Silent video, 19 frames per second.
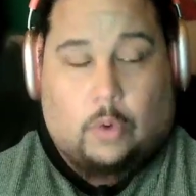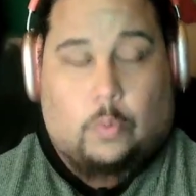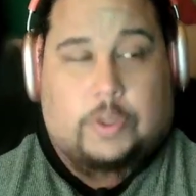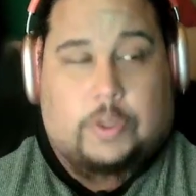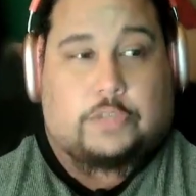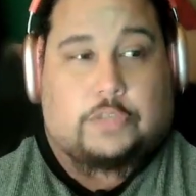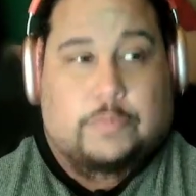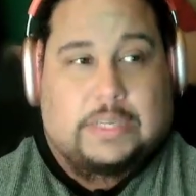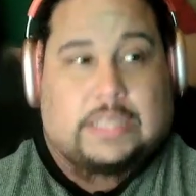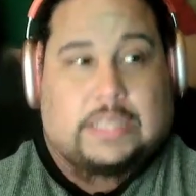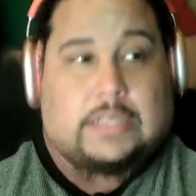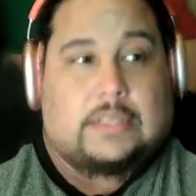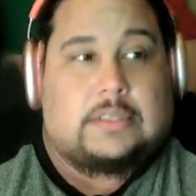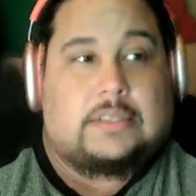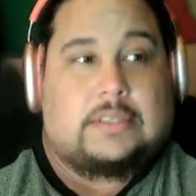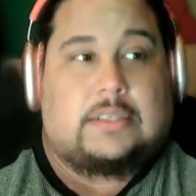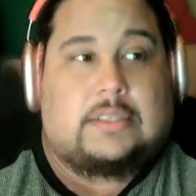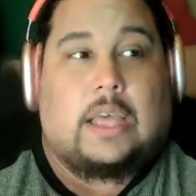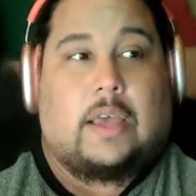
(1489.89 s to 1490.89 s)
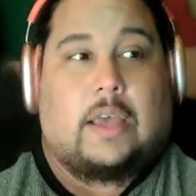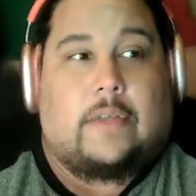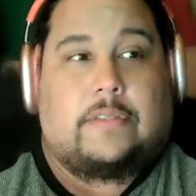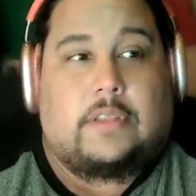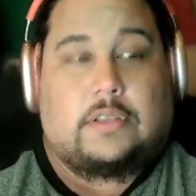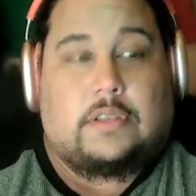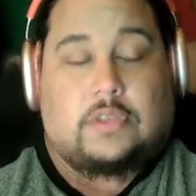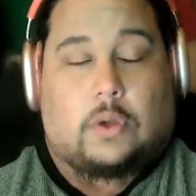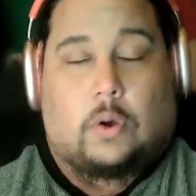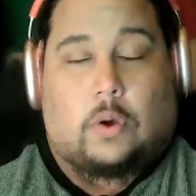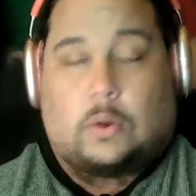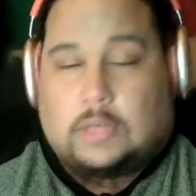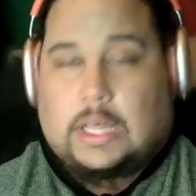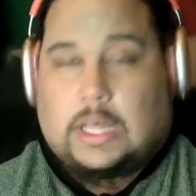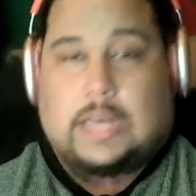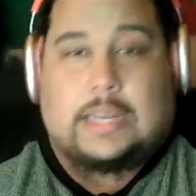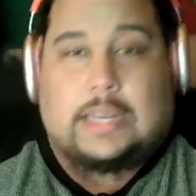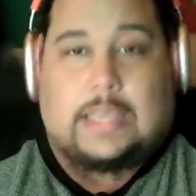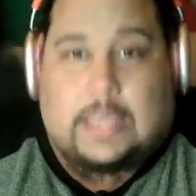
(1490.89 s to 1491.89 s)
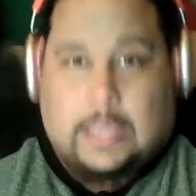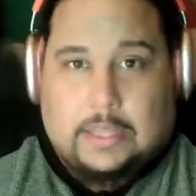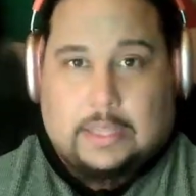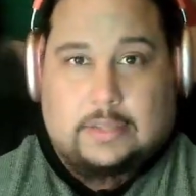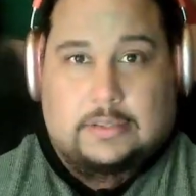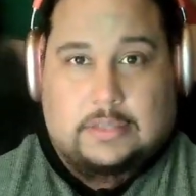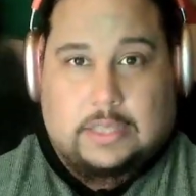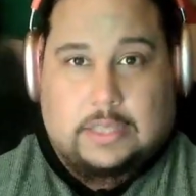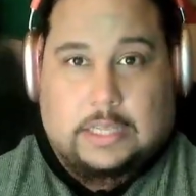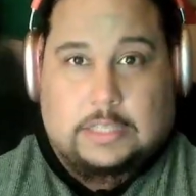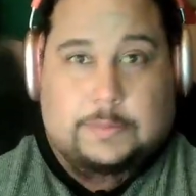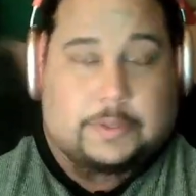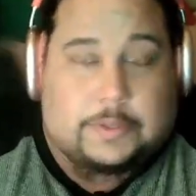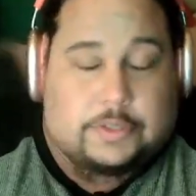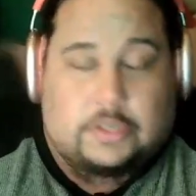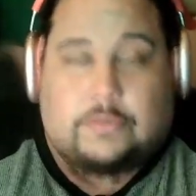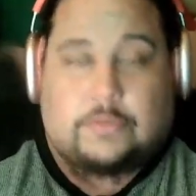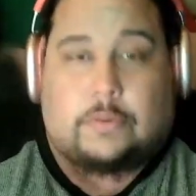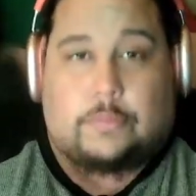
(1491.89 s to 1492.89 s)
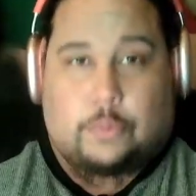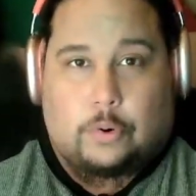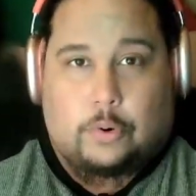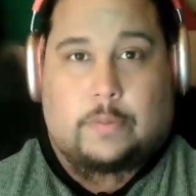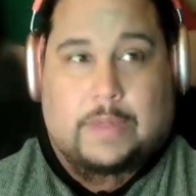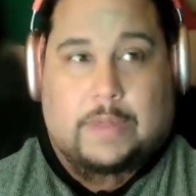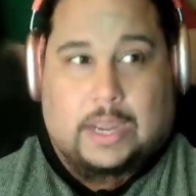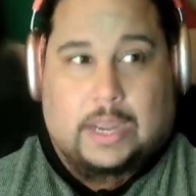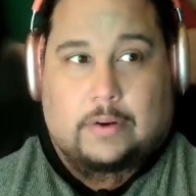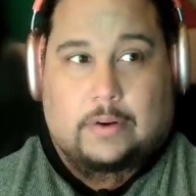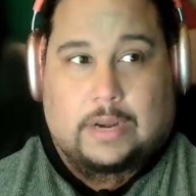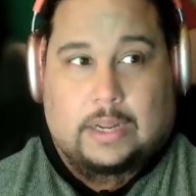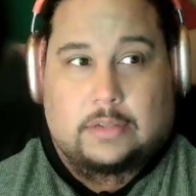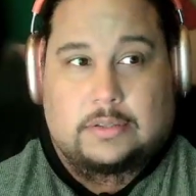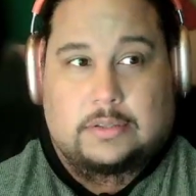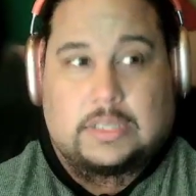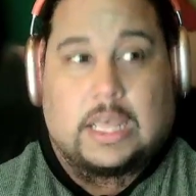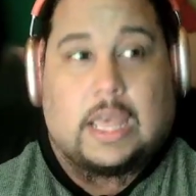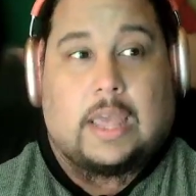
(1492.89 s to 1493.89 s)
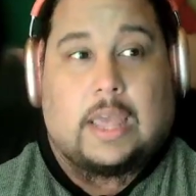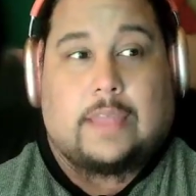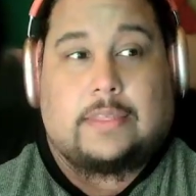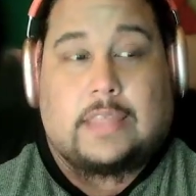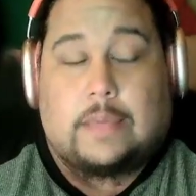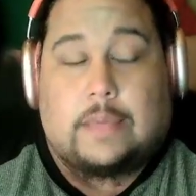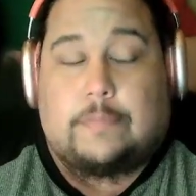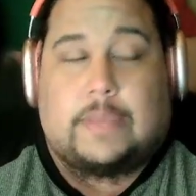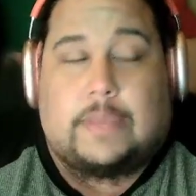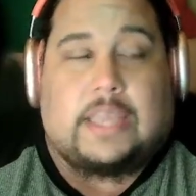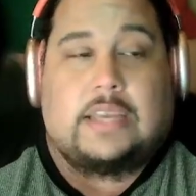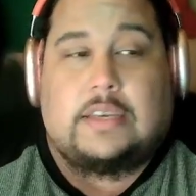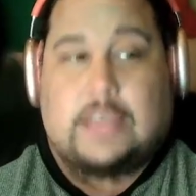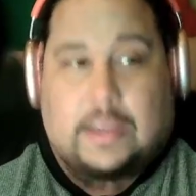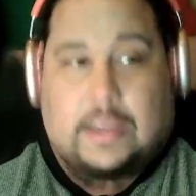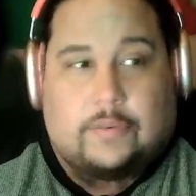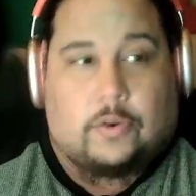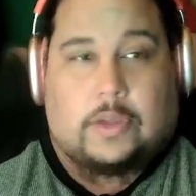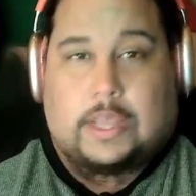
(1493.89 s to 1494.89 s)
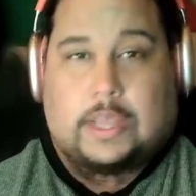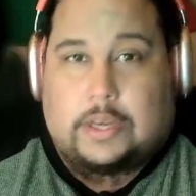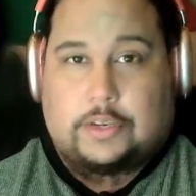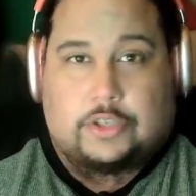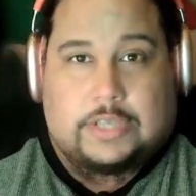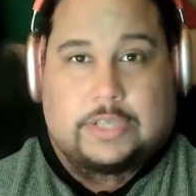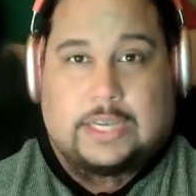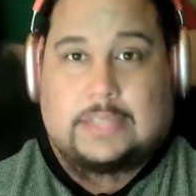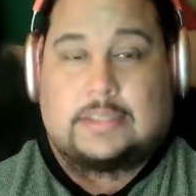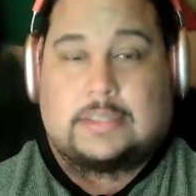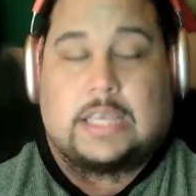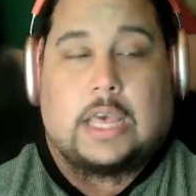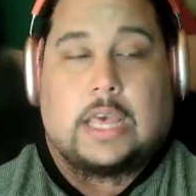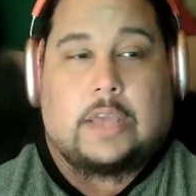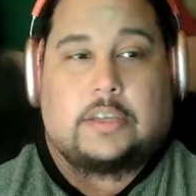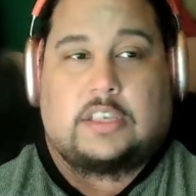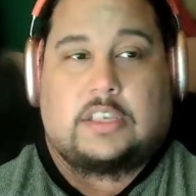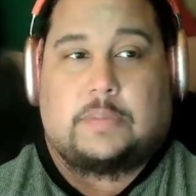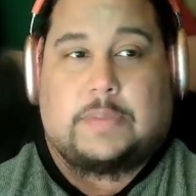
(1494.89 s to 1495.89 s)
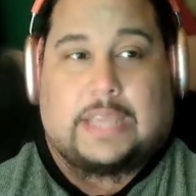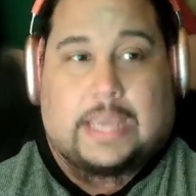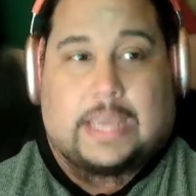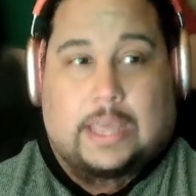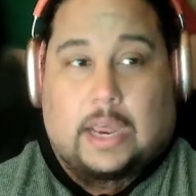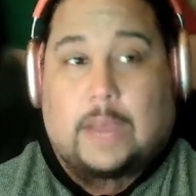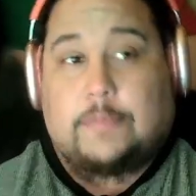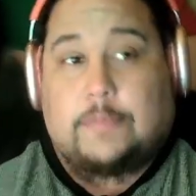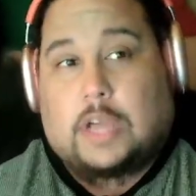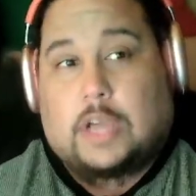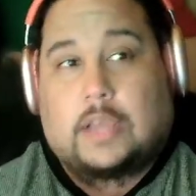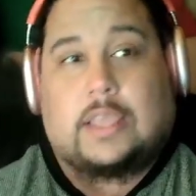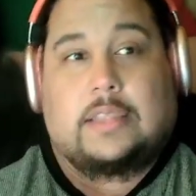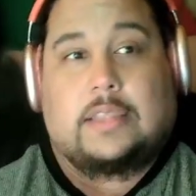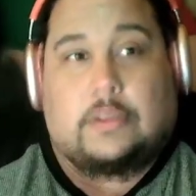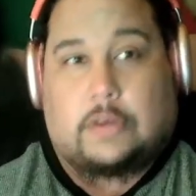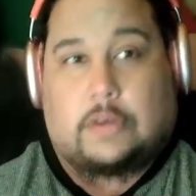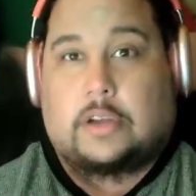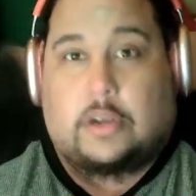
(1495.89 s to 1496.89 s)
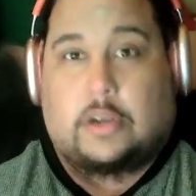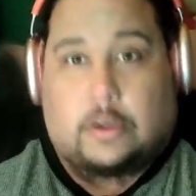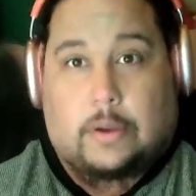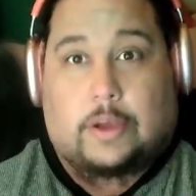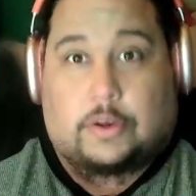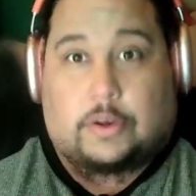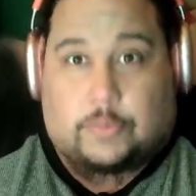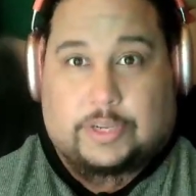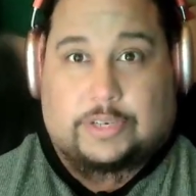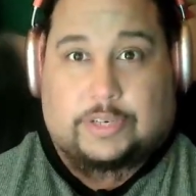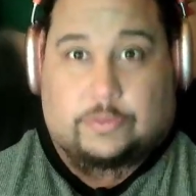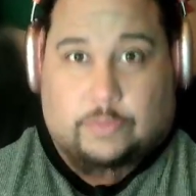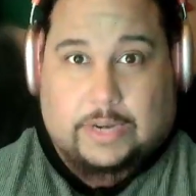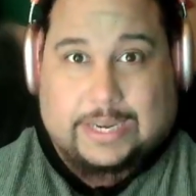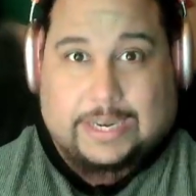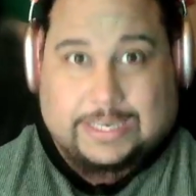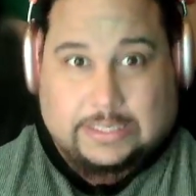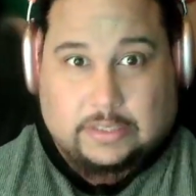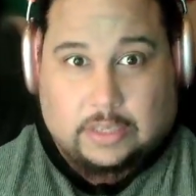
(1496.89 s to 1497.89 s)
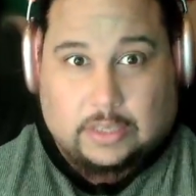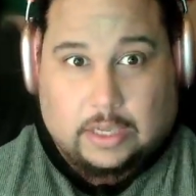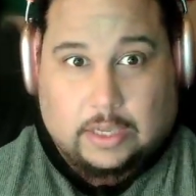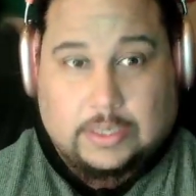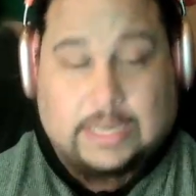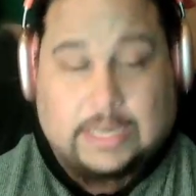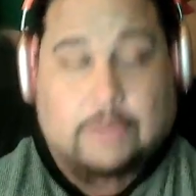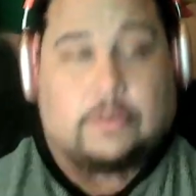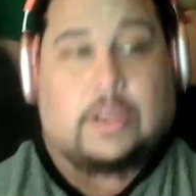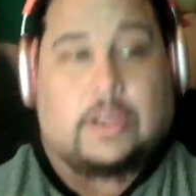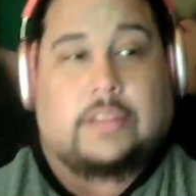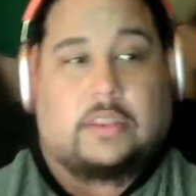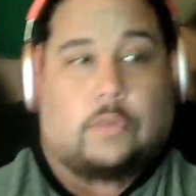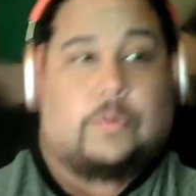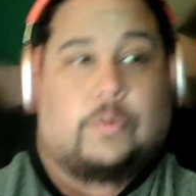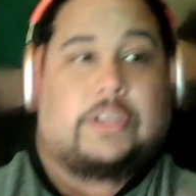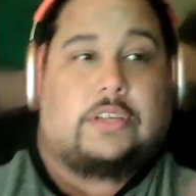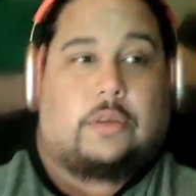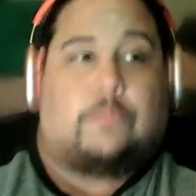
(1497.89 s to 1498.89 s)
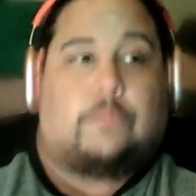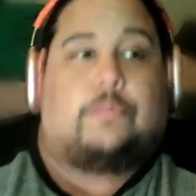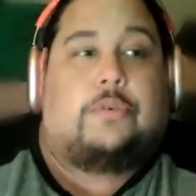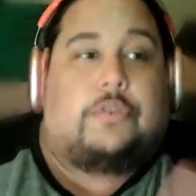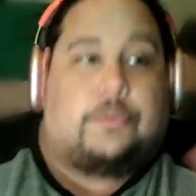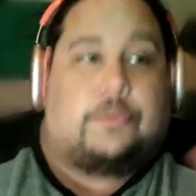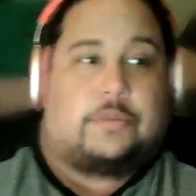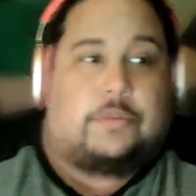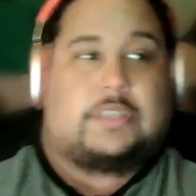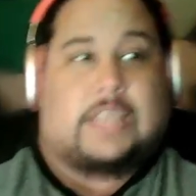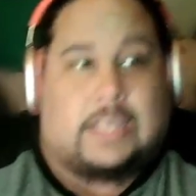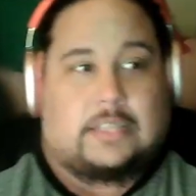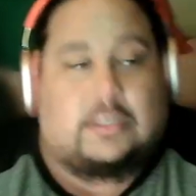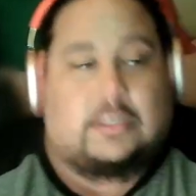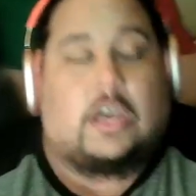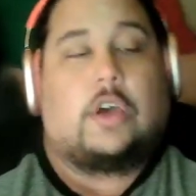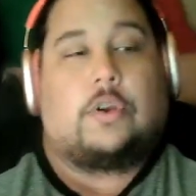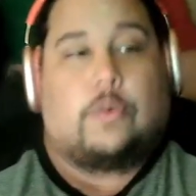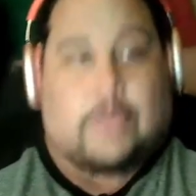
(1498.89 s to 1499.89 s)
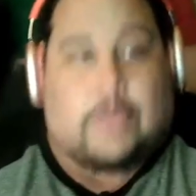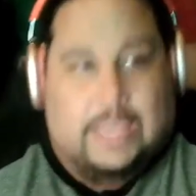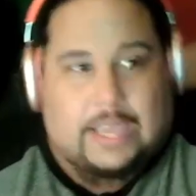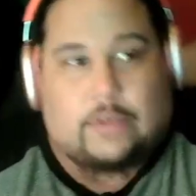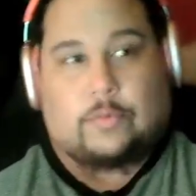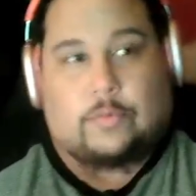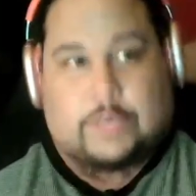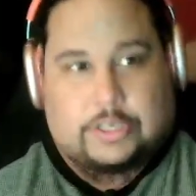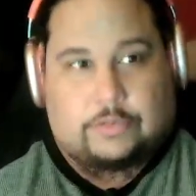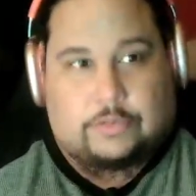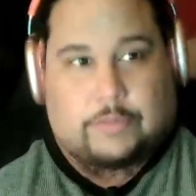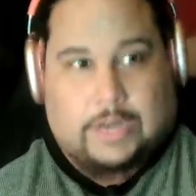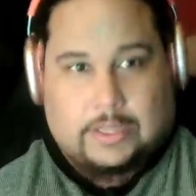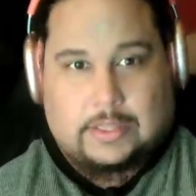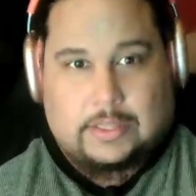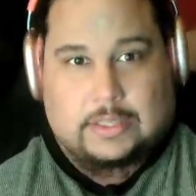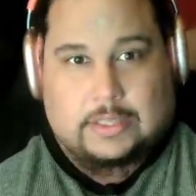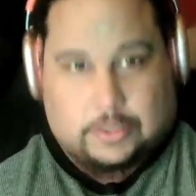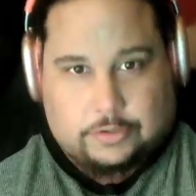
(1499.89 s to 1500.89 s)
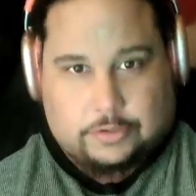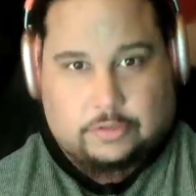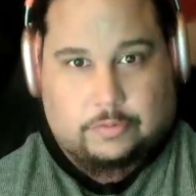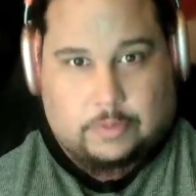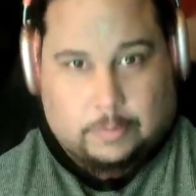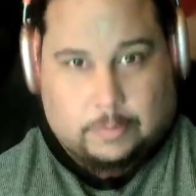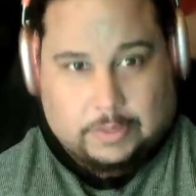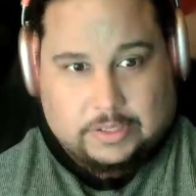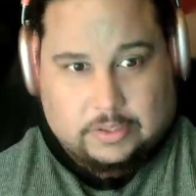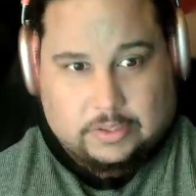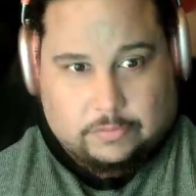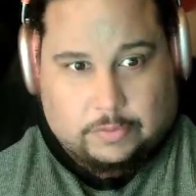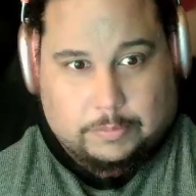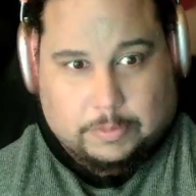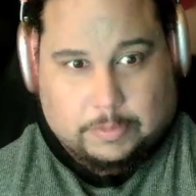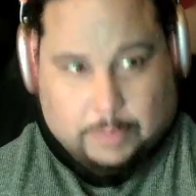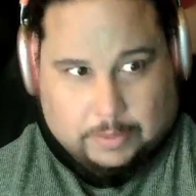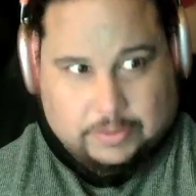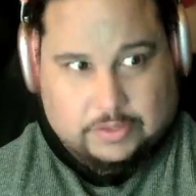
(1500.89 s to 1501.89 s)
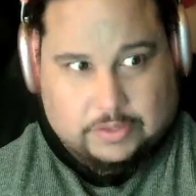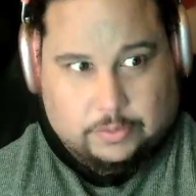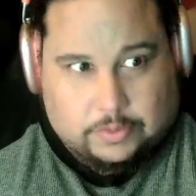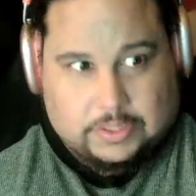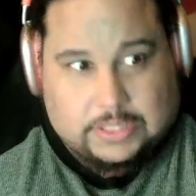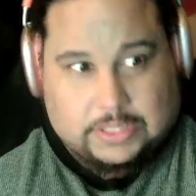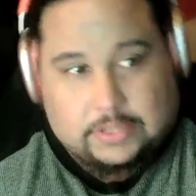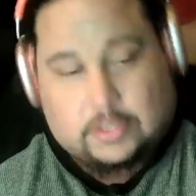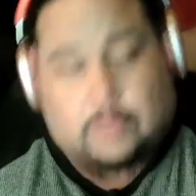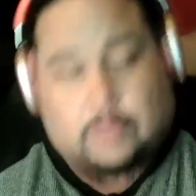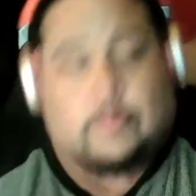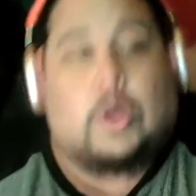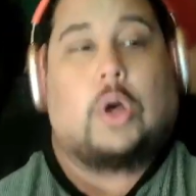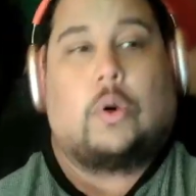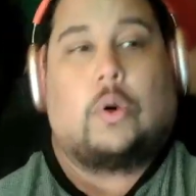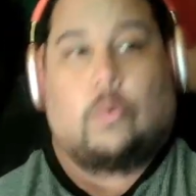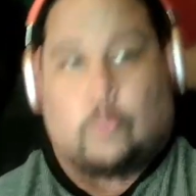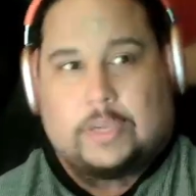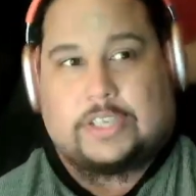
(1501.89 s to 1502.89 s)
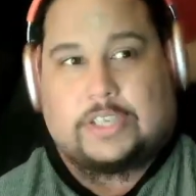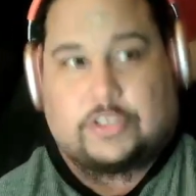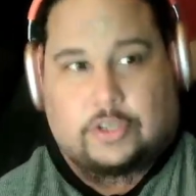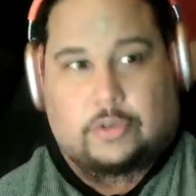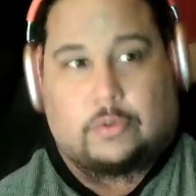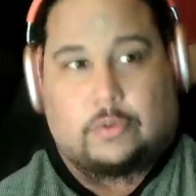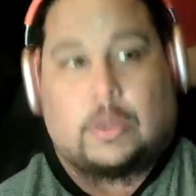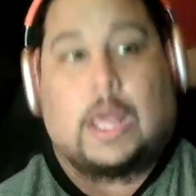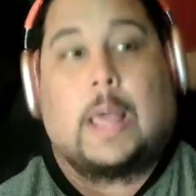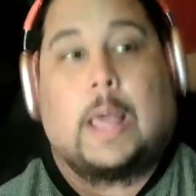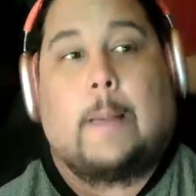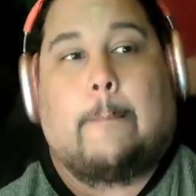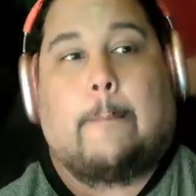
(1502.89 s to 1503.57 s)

Which means there's a whole lot of kids, especially from poorer backgrounds, that may never get a chance to be. I'm talking, they're not going to know how to read and write. Now, not that we don't produce kids who can't read and write in this country from the public school system. We do.